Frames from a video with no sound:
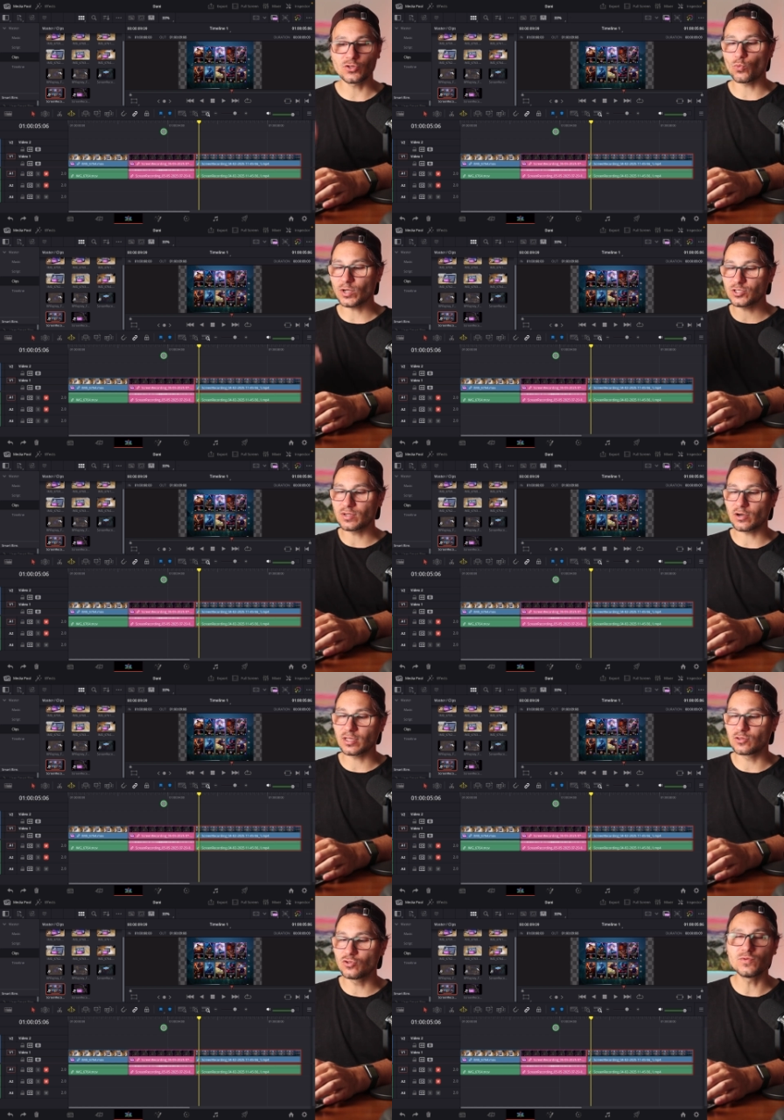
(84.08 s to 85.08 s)
you what you now
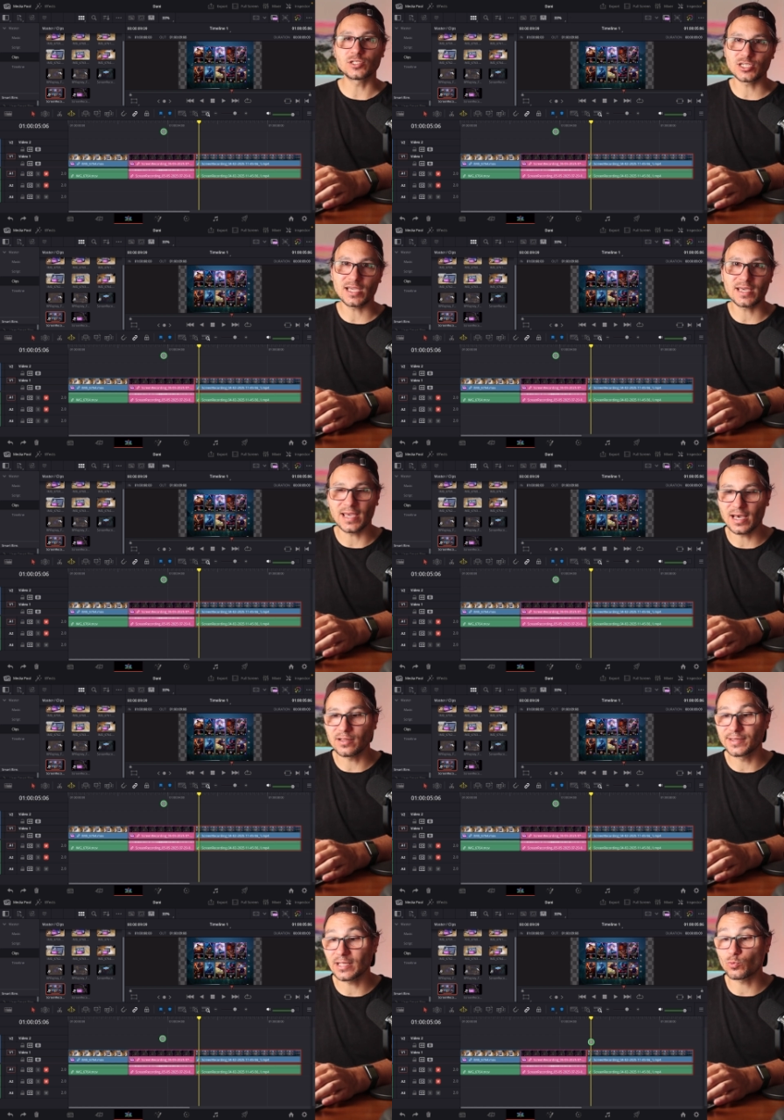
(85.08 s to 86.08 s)
can do with
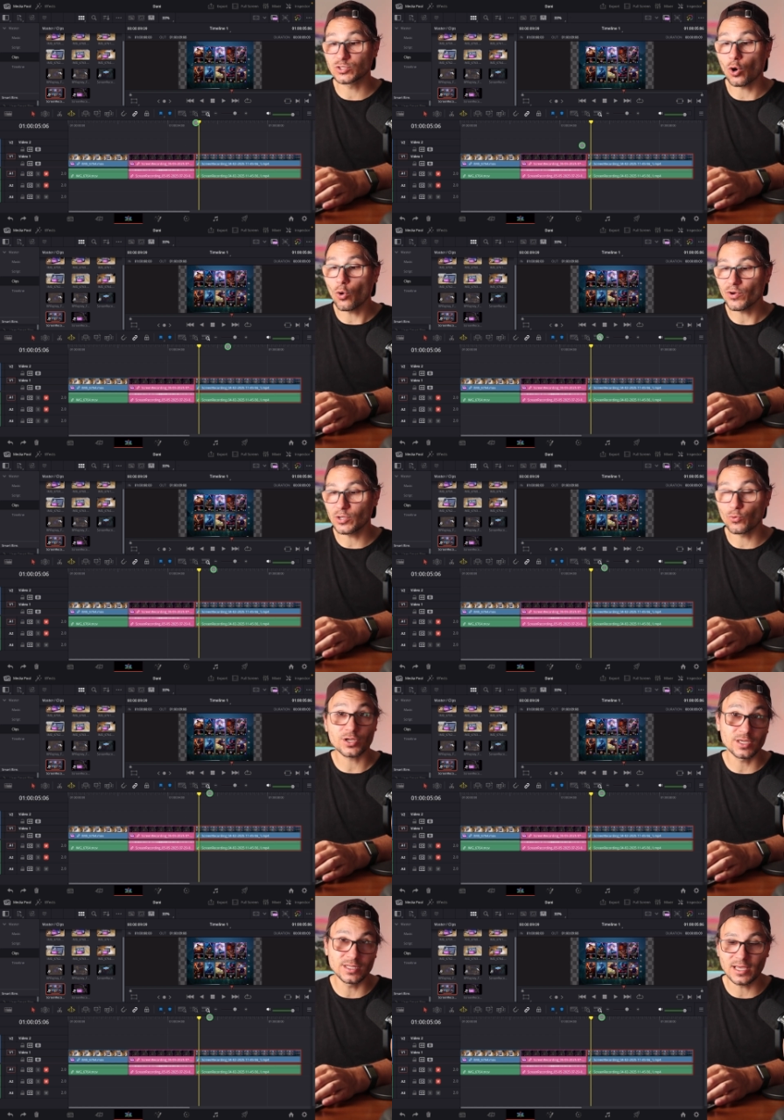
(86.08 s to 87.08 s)
JKL, and that was already
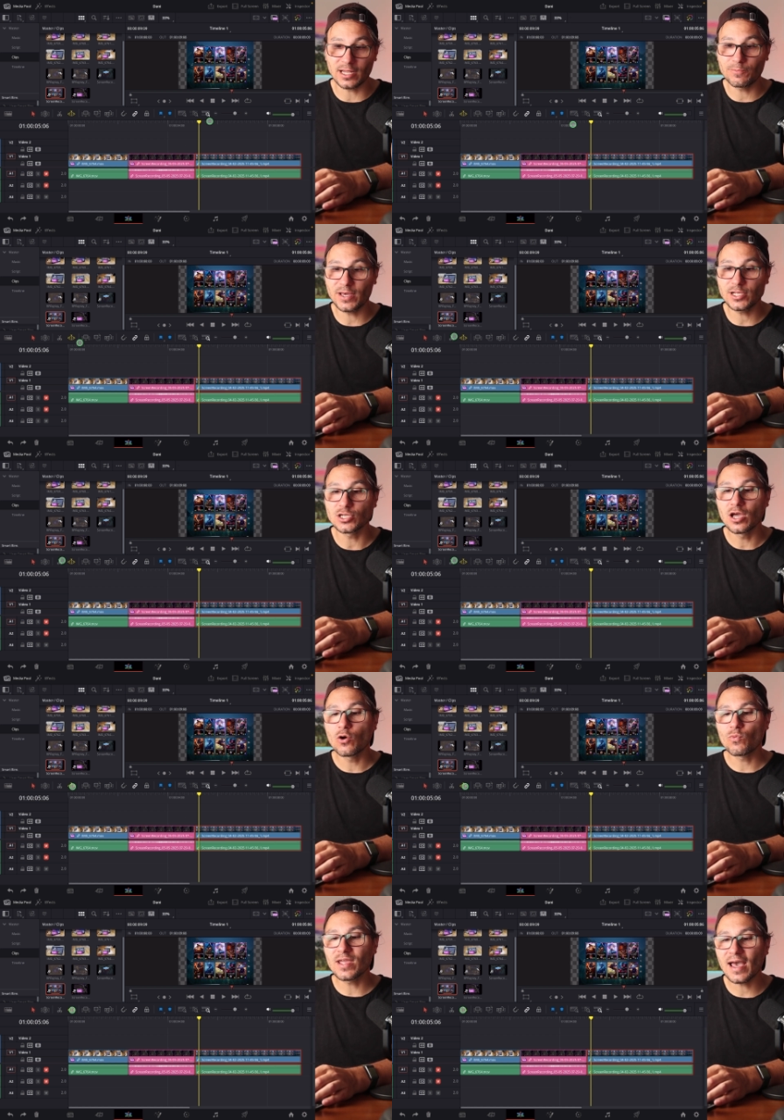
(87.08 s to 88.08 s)
working in the edit page,
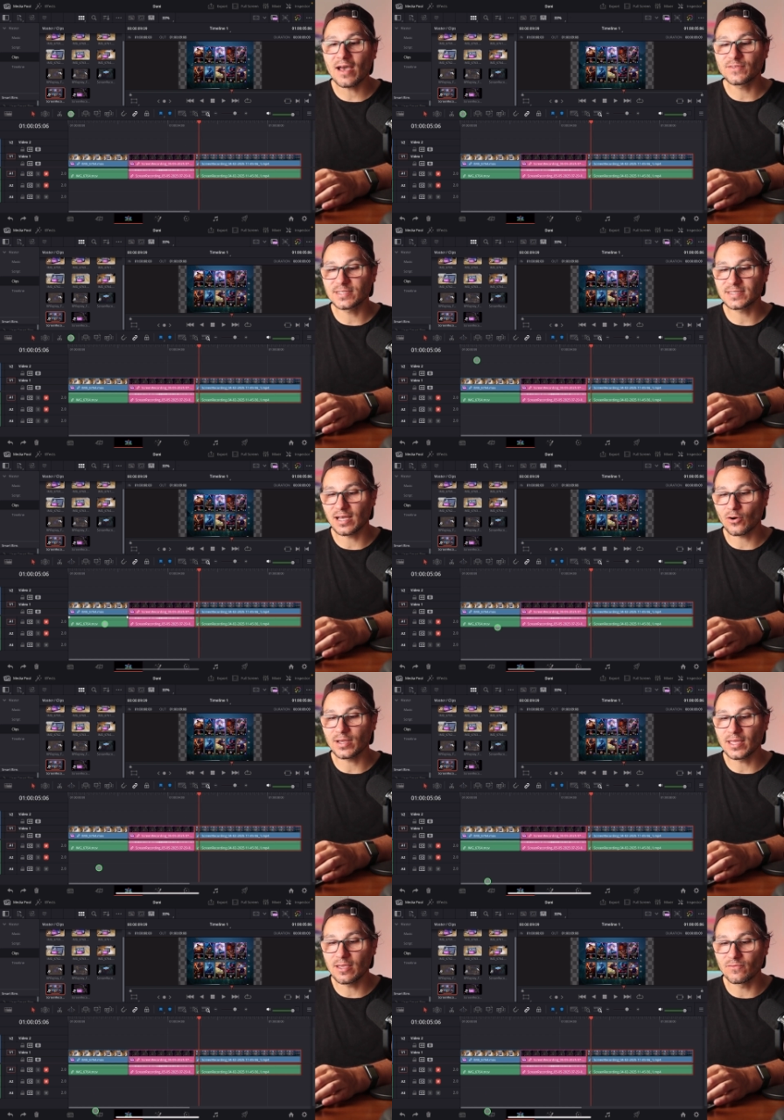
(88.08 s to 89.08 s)
we have this
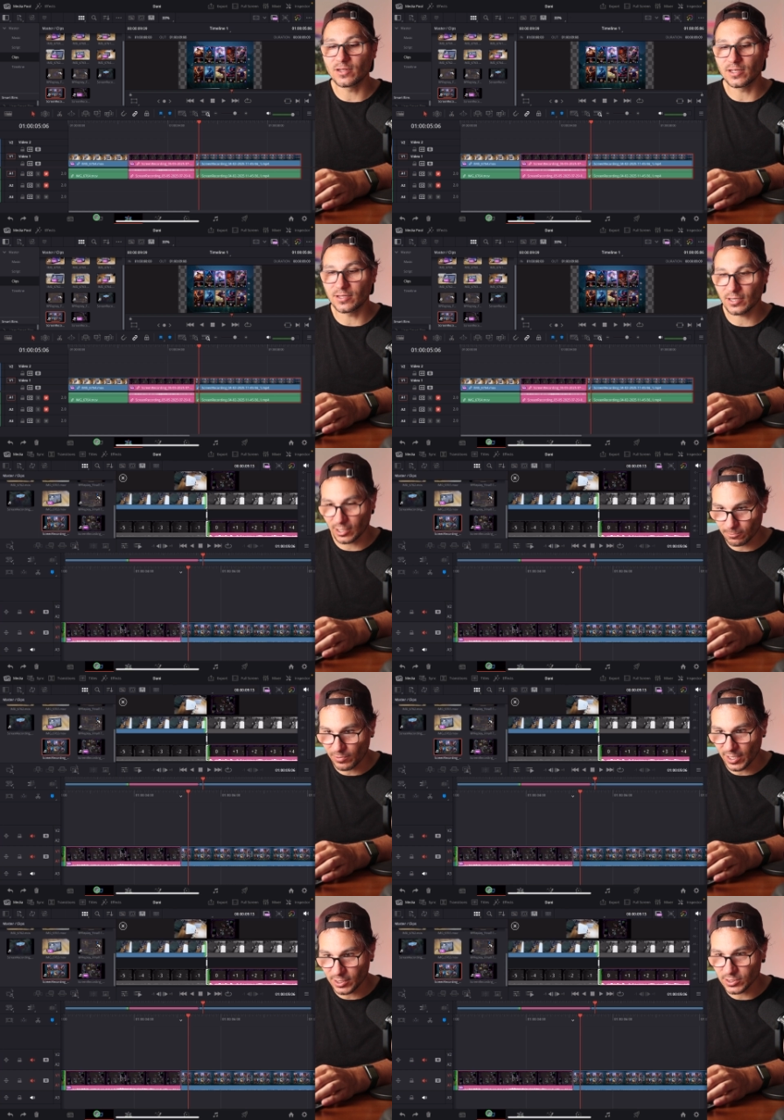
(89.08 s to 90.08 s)
now even in the cut
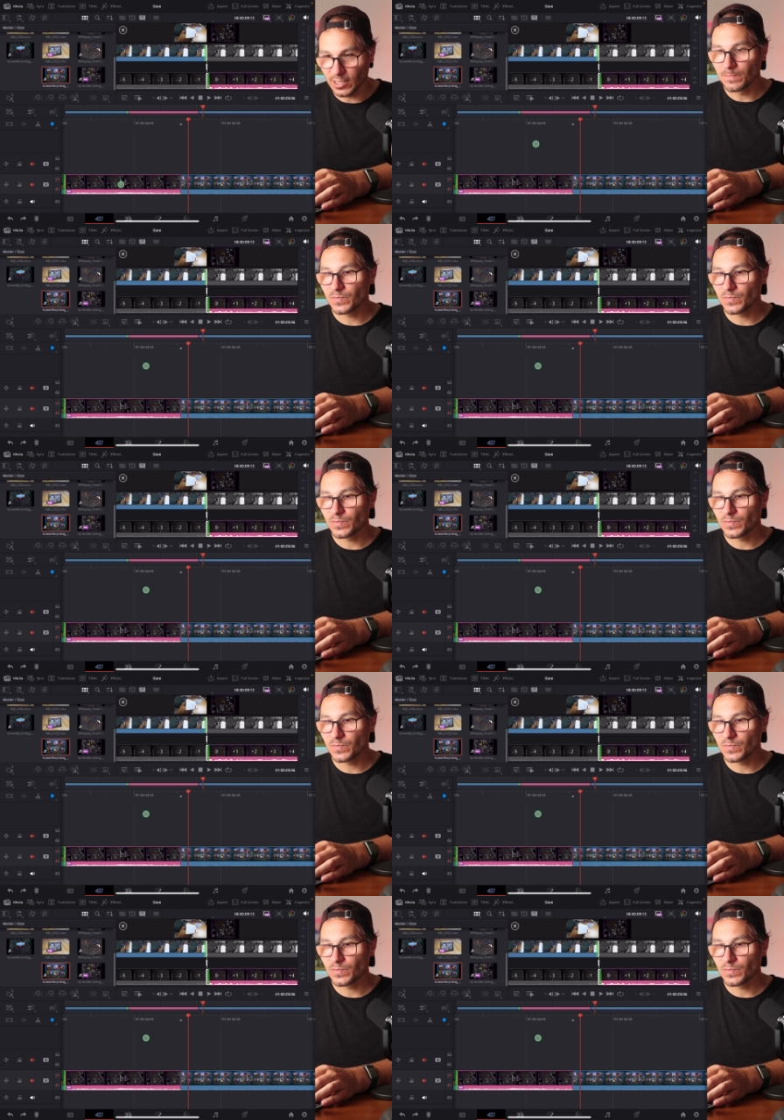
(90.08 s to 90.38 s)
page.